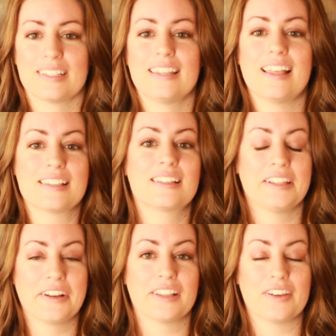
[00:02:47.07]
Unless
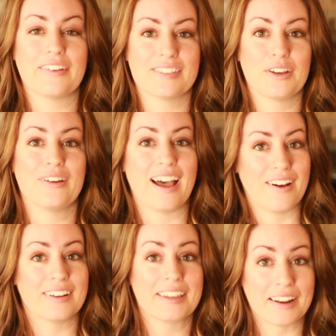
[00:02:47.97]
clearly you have to go
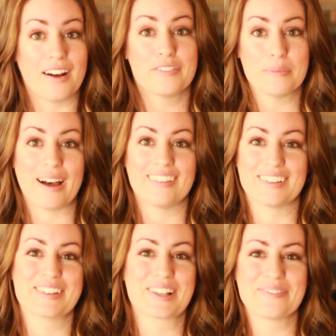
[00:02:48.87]
down and get off the
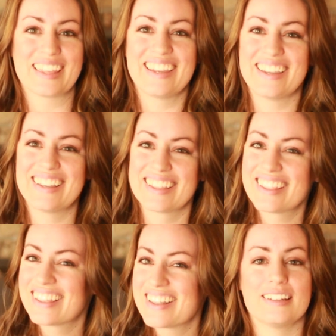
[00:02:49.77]
mountain or something.
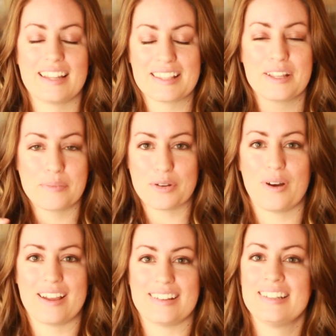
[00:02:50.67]
That's number
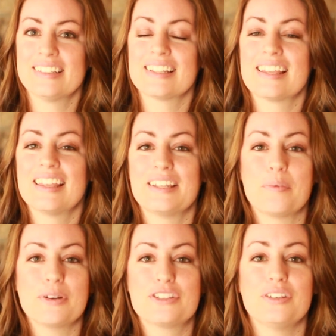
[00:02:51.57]
one.
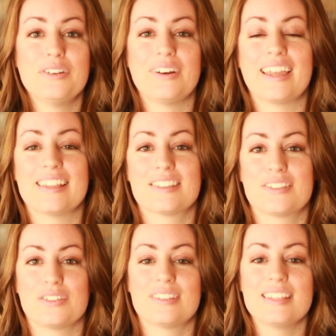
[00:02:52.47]
Number two is
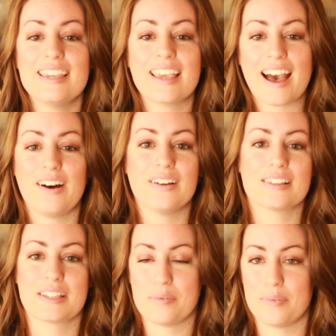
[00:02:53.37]
to seek
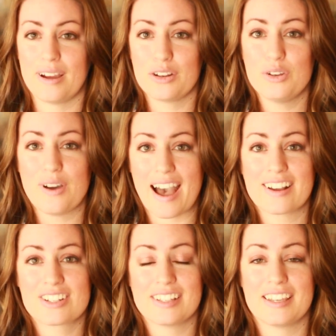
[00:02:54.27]
out someone who
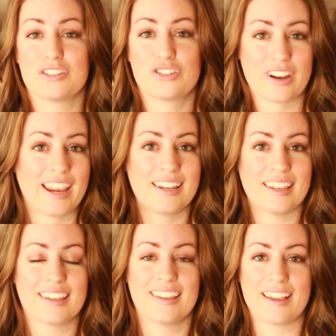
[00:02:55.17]
actually is trained
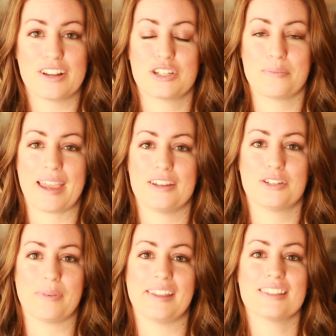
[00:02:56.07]
in concussion
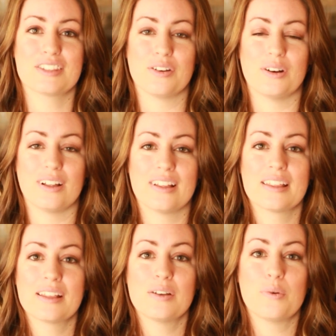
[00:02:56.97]
management. So
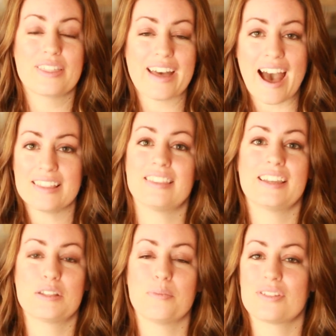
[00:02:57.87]
with
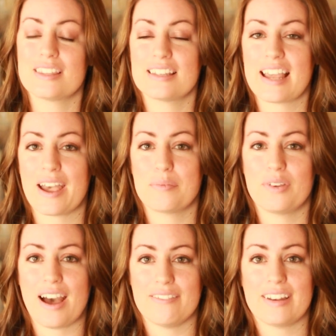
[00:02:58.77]
athletes, most of the time you
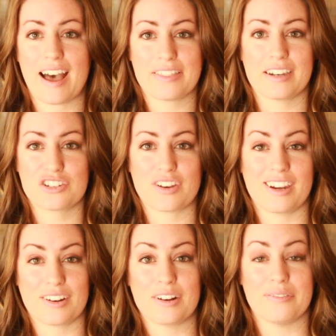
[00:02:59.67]
have an athletic
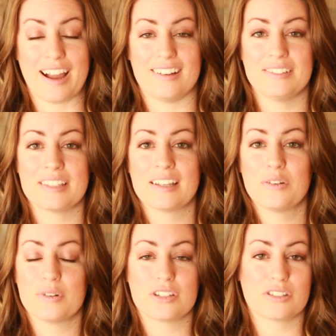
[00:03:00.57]
trainer around, which